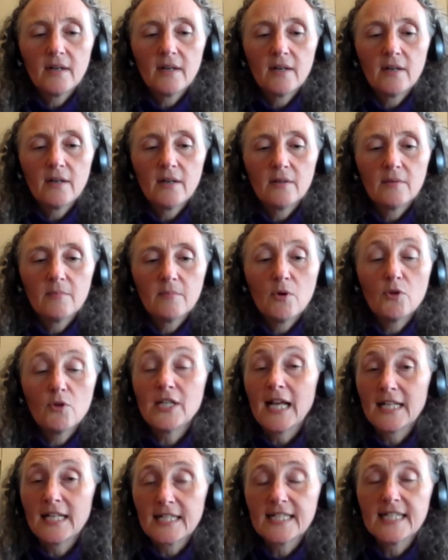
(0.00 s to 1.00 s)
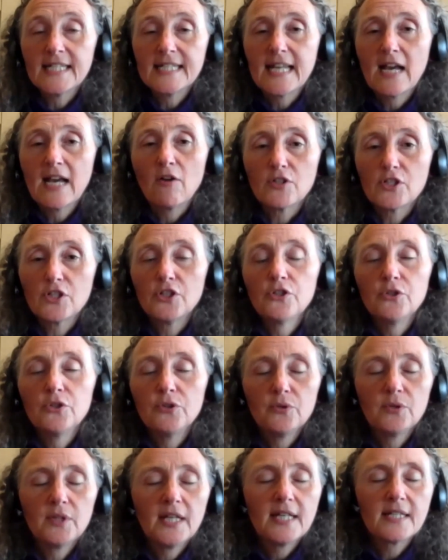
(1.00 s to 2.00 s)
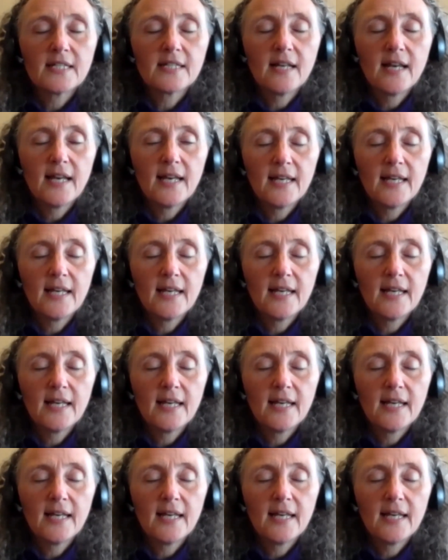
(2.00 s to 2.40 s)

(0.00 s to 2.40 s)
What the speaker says: modalities out too. There's